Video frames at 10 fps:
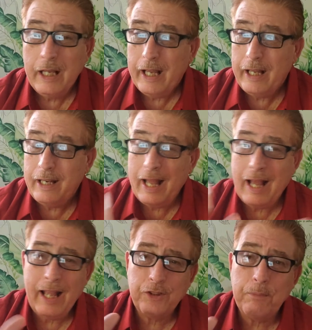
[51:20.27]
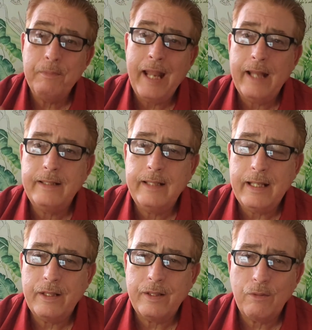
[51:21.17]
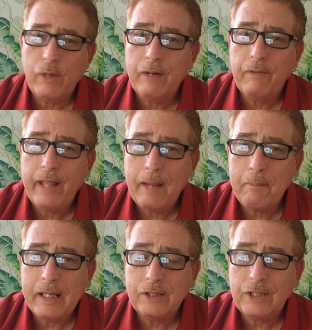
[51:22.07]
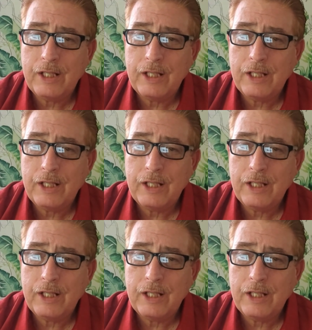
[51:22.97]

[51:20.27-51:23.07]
And I had some dead teeth, whatever that means.